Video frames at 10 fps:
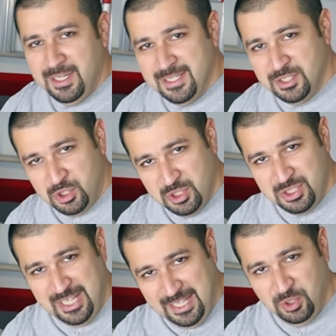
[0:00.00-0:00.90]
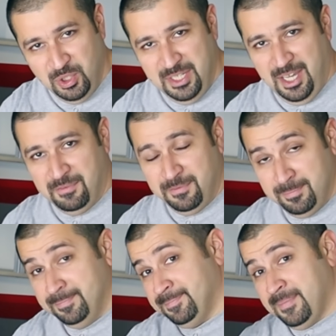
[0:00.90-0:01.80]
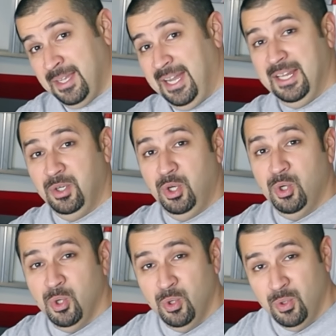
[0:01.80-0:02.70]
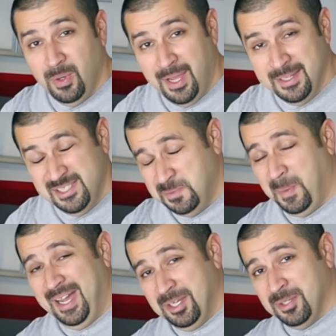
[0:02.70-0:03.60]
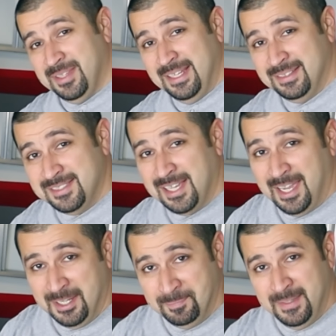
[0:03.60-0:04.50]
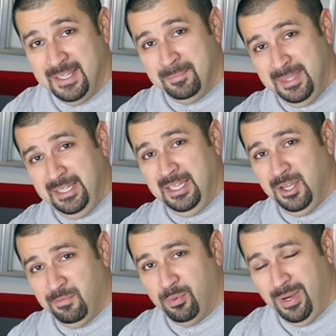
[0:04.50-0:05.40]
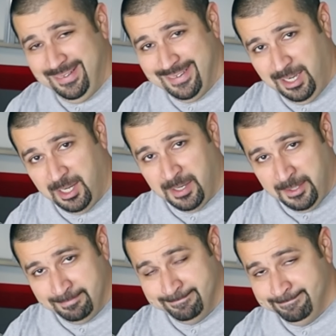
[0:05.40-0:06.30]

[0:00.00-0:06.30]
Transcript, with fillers: is just not good enough. I don't know who uh, inspired that design, thinking of one car.